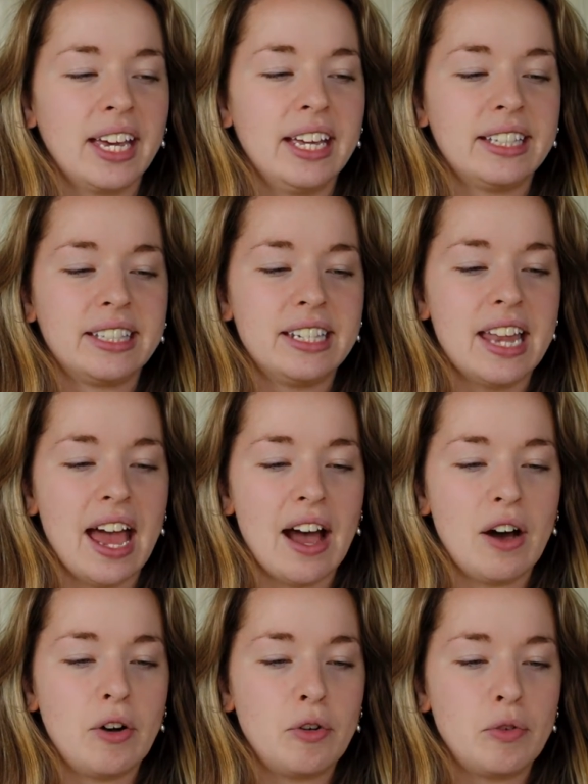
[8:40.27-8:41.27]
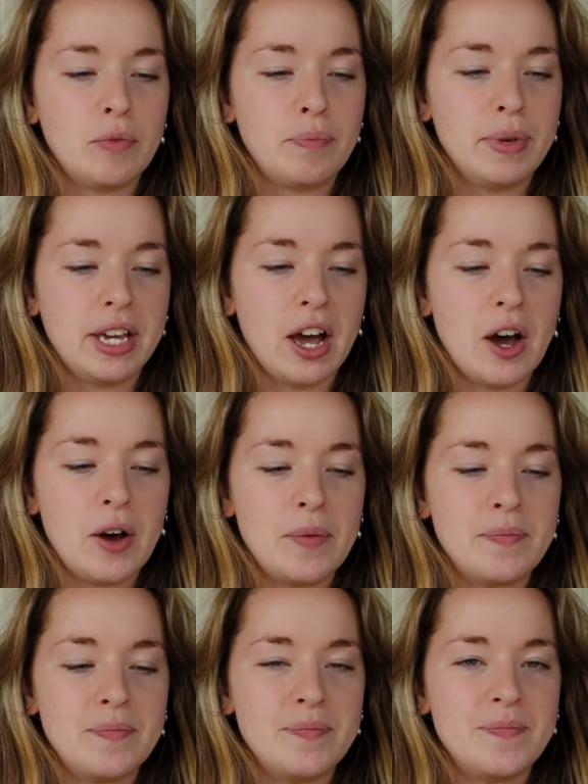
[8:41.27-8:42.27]
it's now
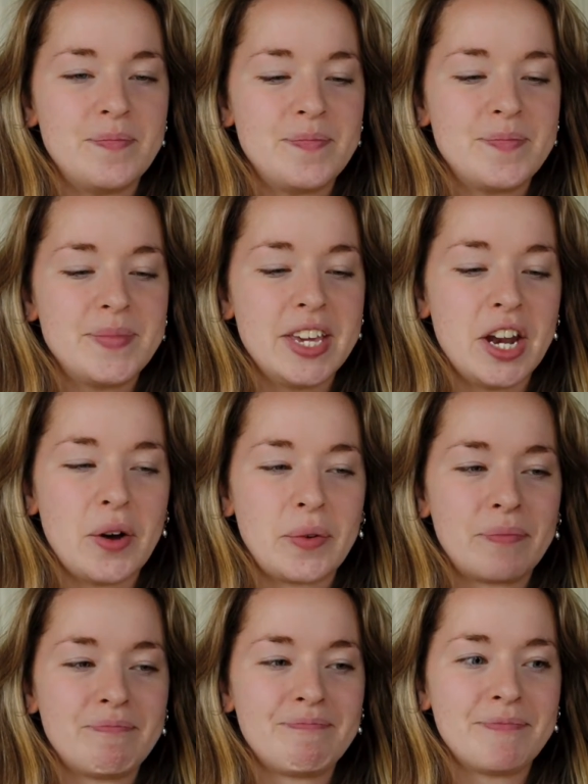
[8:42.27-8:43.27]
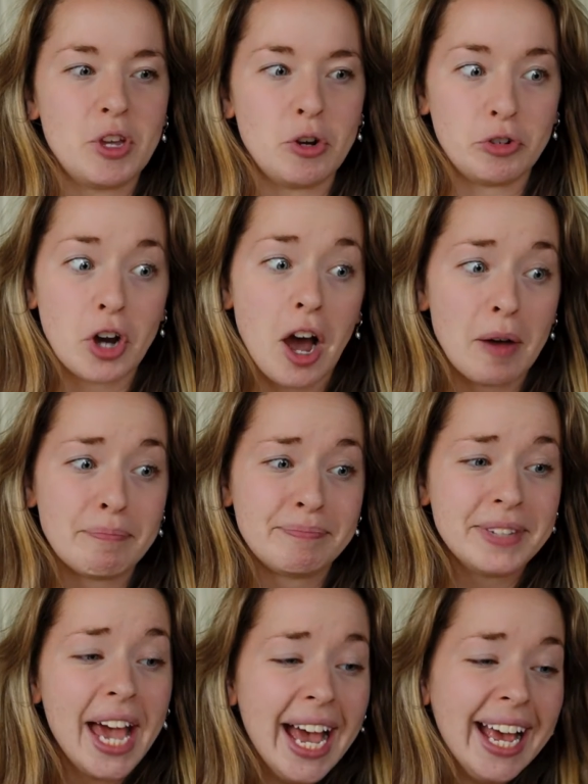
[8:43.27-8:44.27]
become, your job.
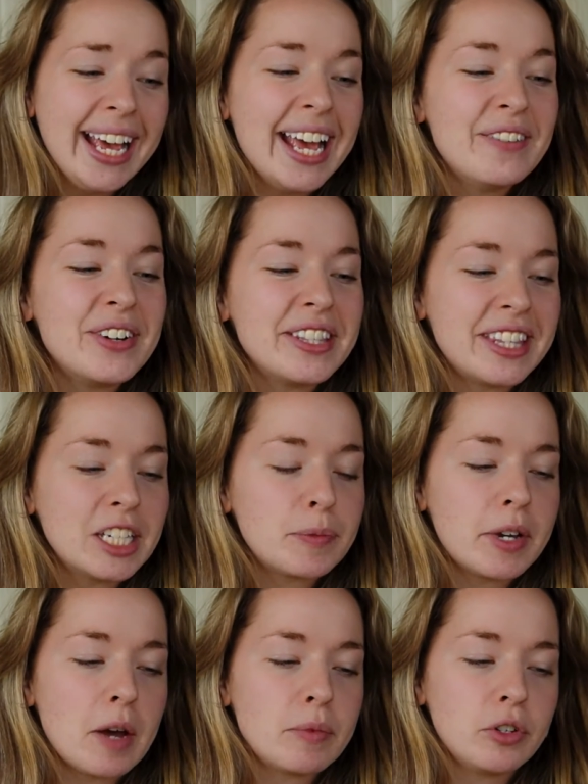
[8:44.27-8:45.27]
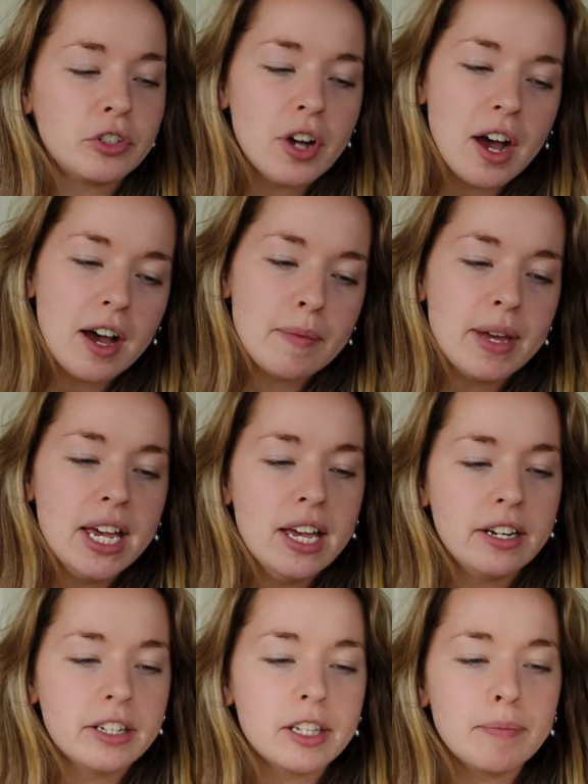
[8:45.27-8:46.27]
And when things become your job,
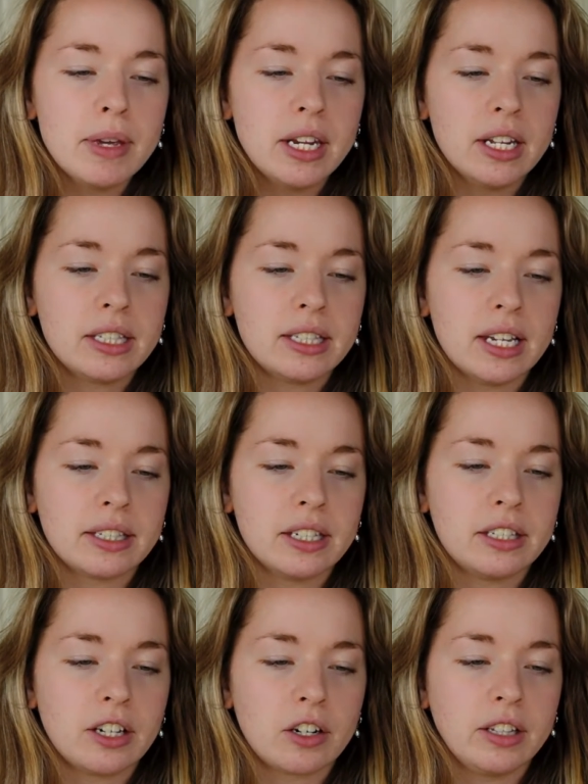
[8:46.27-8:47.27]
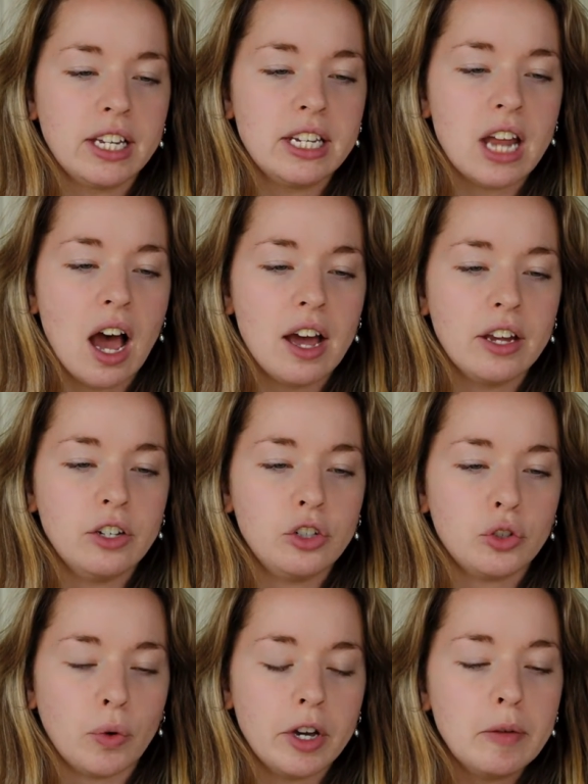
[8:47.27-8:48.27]
doesn't mean it's necessarily not
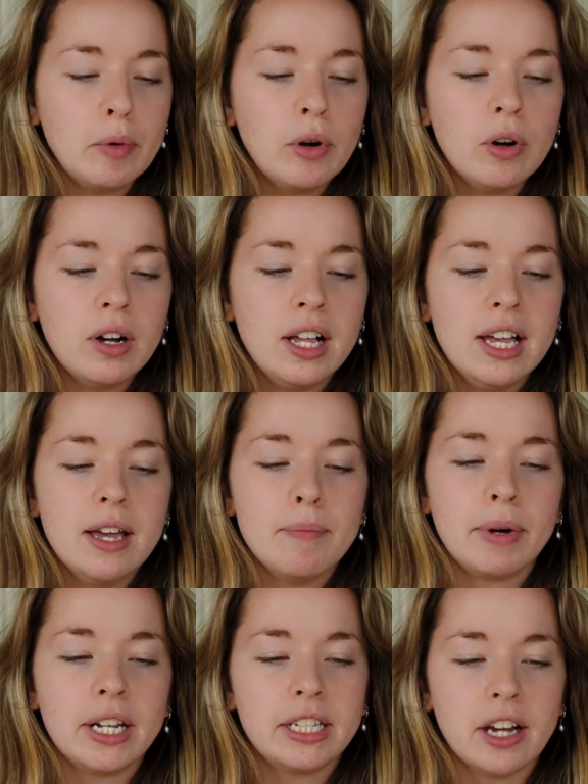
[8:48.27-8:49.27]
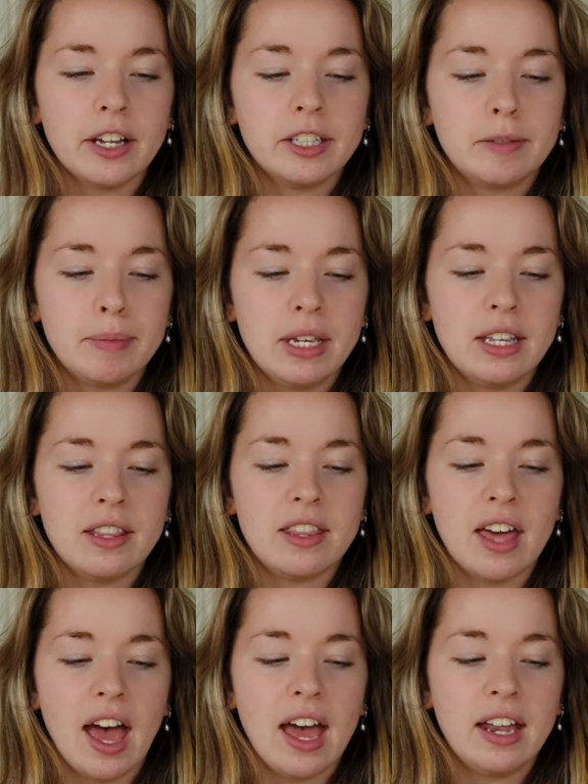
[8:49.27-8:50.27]
enjoyable, but it does mean
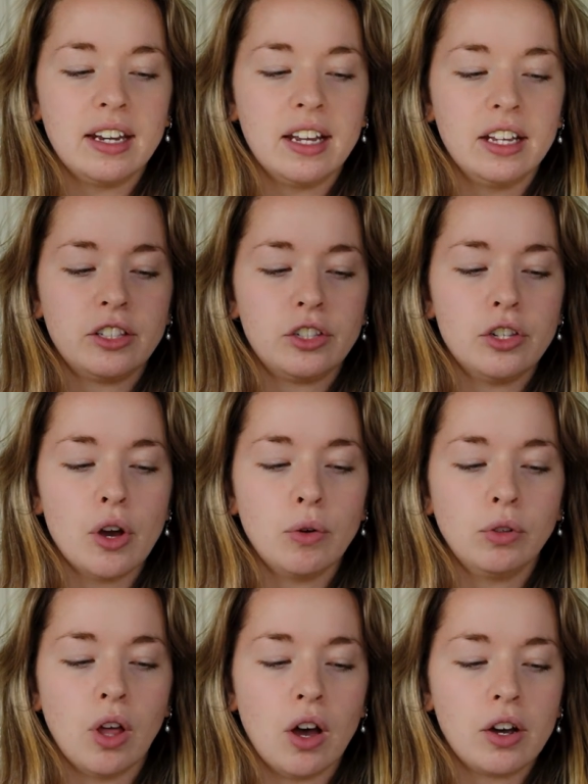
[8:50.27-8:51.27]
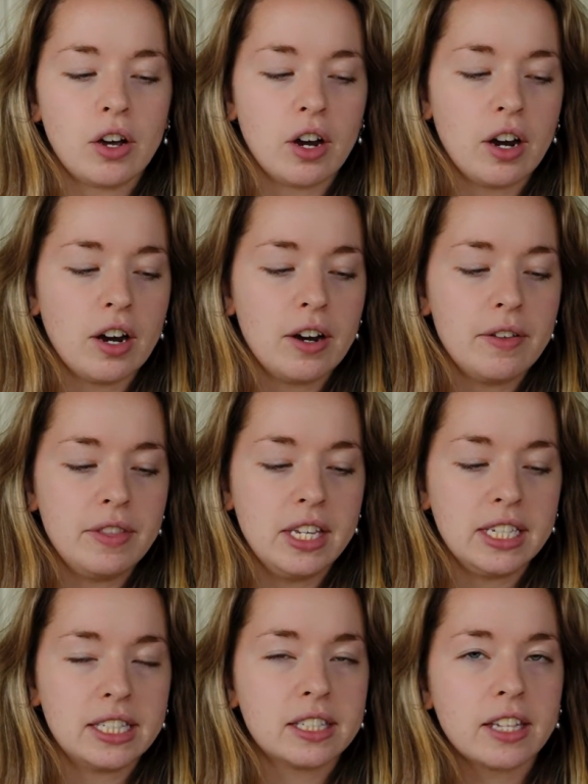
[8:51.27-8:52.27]
that it's no longer the
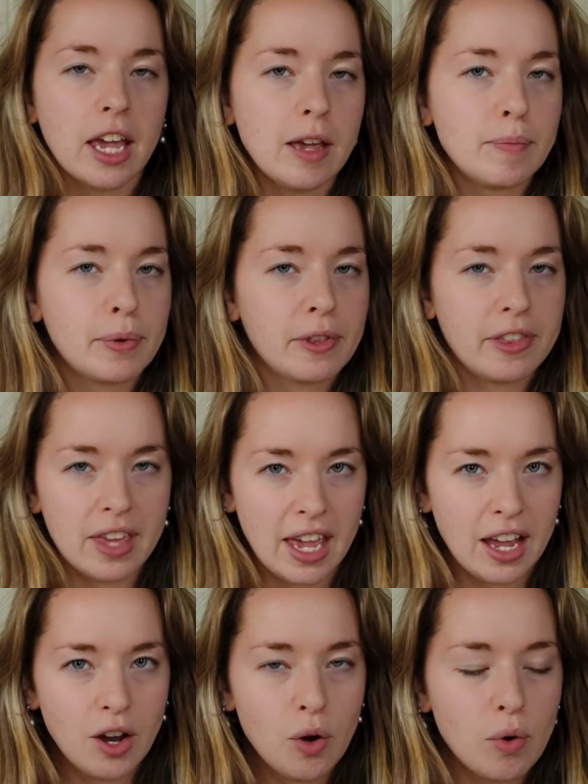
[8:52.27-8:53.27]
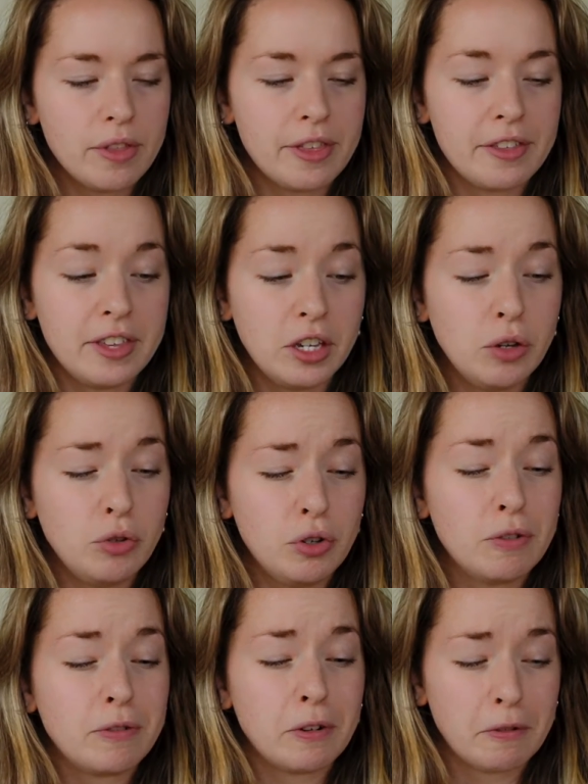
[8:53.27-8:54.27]
escape thing or the thing you
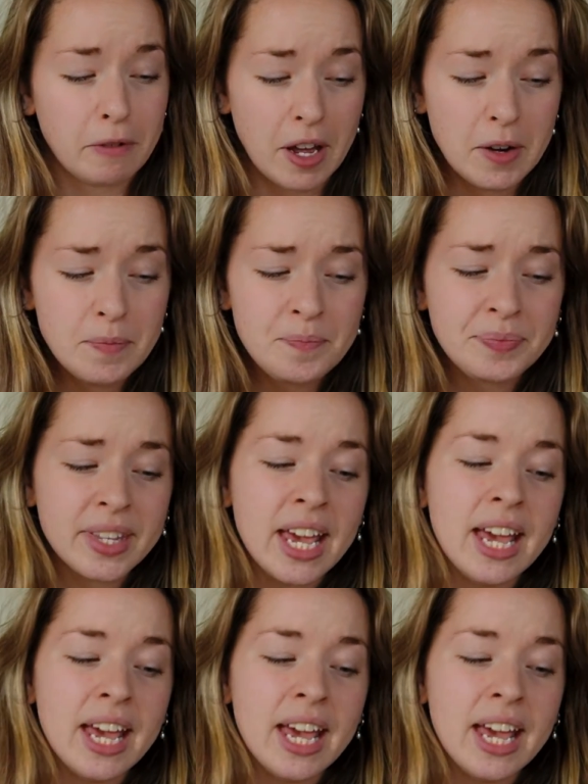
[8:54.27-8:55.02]
do for fun.